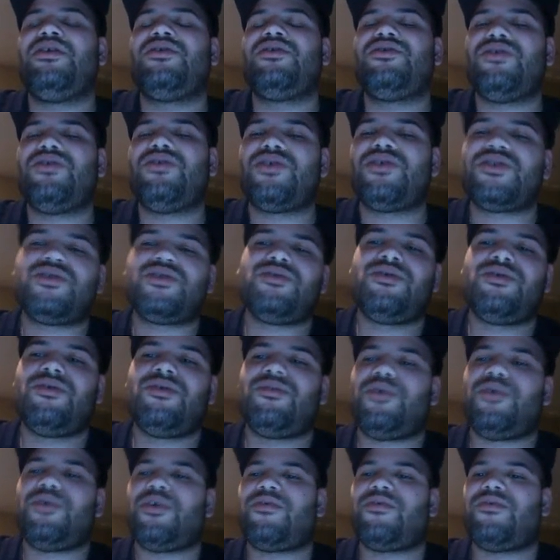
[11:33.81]
just do the
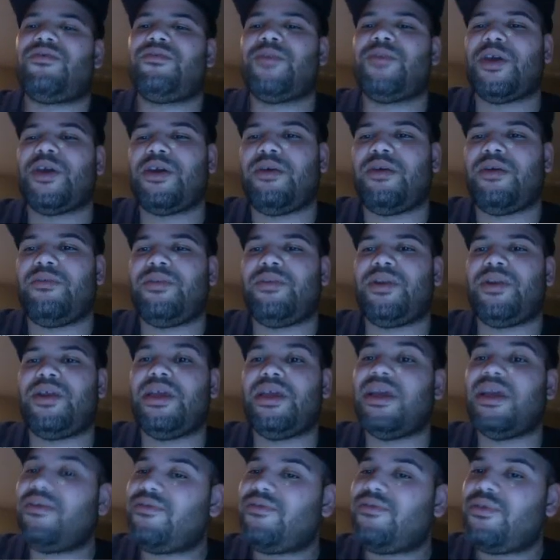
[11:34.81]
work from your company
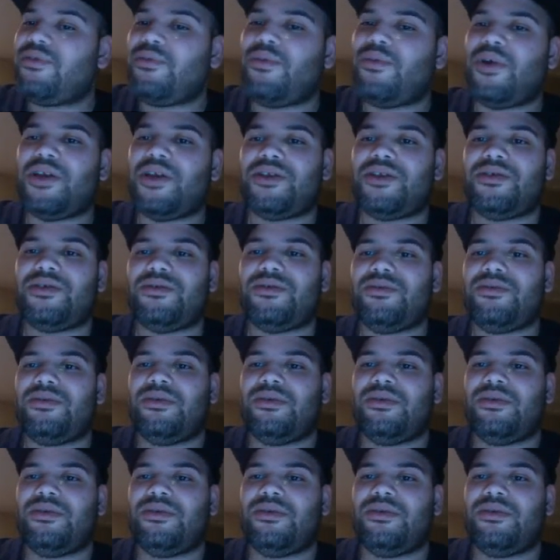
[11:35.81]
if you want to.